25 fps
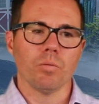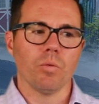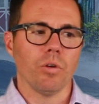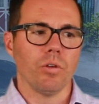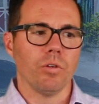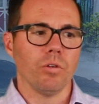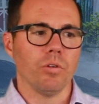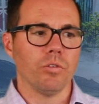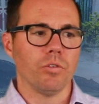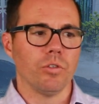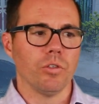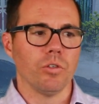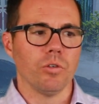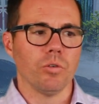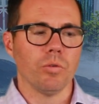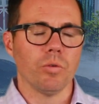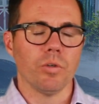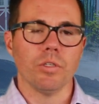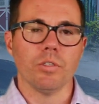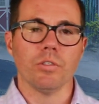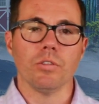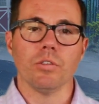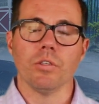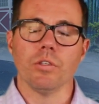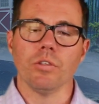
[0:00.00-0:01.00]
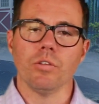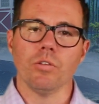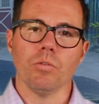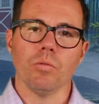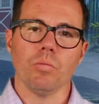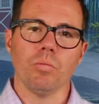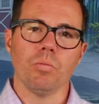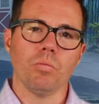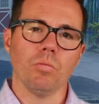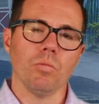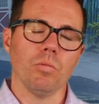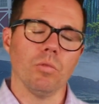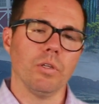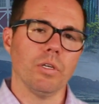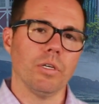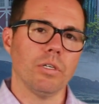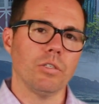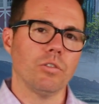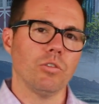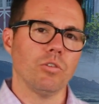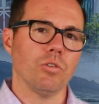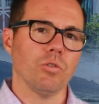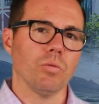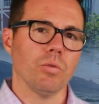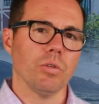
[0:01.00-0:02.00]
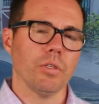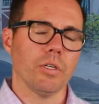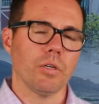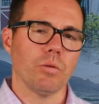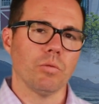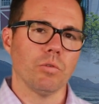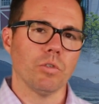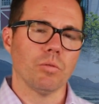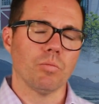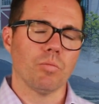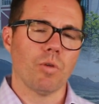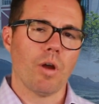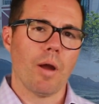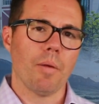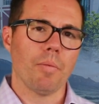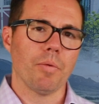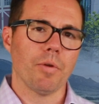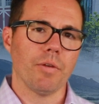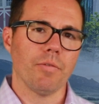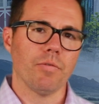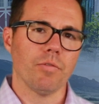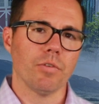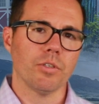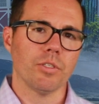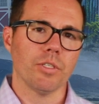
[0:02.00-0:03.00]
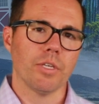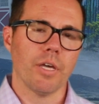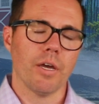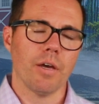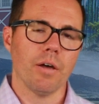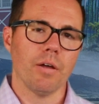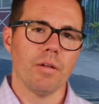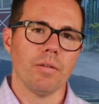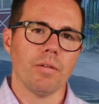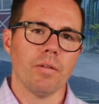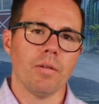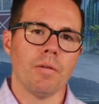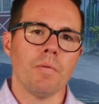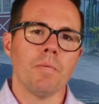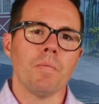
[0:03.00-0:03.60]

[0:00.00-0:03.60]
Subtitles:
what you'll do is then you'll list your relinquished property for sale.